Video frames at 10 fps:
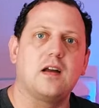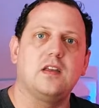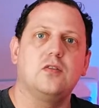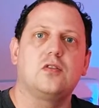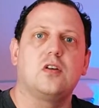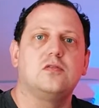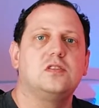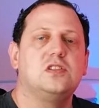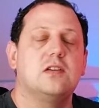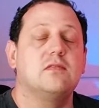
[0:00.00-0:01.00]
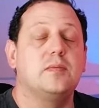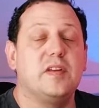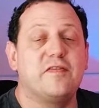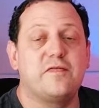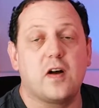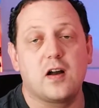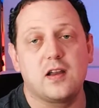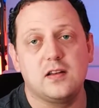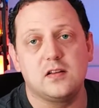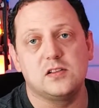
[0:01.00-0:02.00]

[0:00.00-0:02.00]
you're going to generally be fine